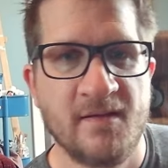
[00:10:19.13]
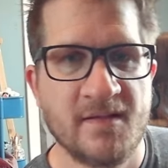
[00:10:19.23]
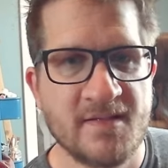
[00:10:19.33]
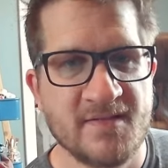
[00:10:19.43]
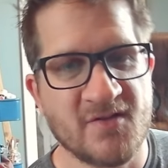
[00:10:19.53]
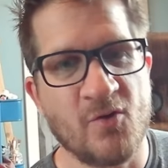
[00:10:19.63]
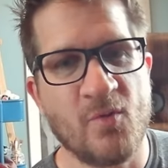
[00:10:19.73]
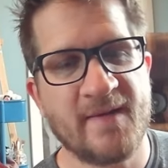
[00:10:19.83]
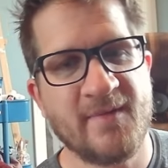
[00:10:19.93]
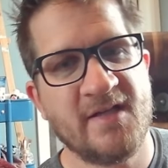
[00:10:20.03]
So what
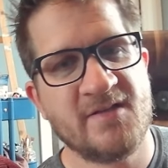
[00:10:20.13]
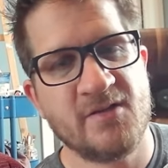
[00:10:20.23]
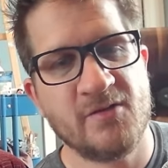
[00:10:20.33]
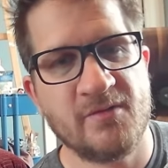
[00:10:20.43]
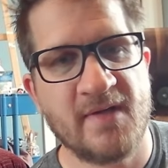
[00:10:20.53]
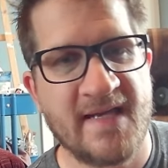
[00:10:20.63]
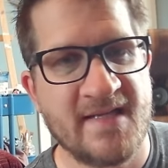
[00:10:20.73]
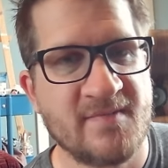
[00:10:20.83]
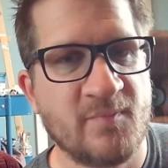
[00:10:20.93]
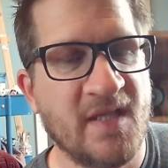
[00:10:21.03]
I'm going to do is
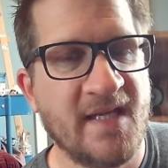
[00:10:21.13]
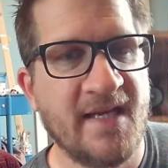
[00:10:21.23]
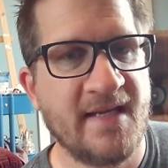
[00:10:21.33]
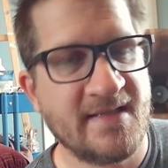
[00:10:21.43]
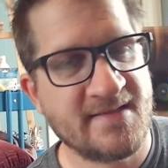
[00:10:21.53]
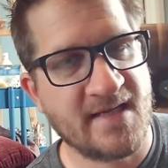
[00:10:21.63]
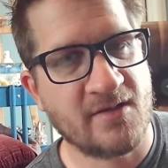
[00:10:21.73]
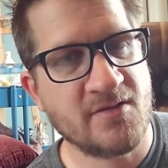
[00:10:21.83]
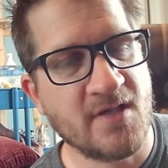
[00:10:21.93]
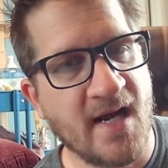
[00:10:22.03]
play a
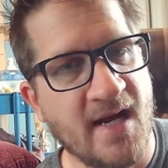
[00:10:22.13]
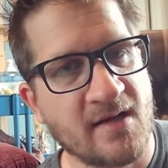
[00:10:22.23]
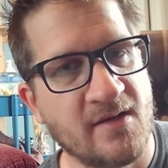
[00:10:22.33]
soundtrack